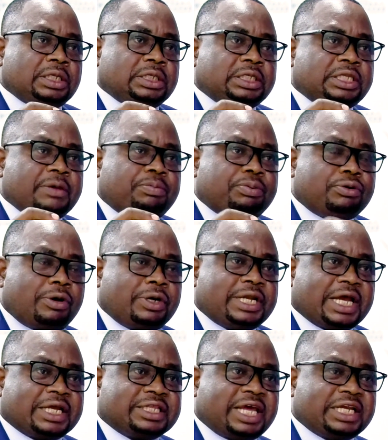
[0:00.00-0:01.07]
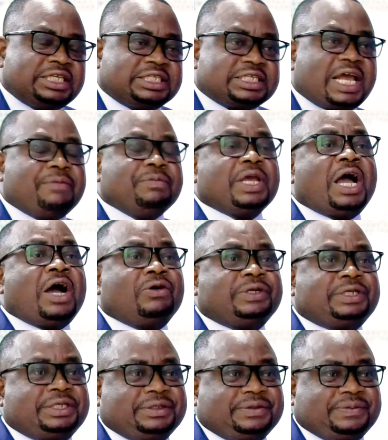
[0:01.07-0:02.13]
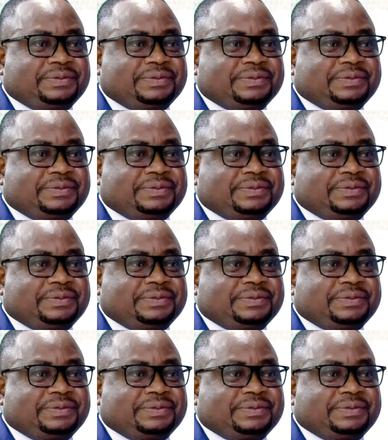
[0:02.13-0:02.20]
the product that is coming out.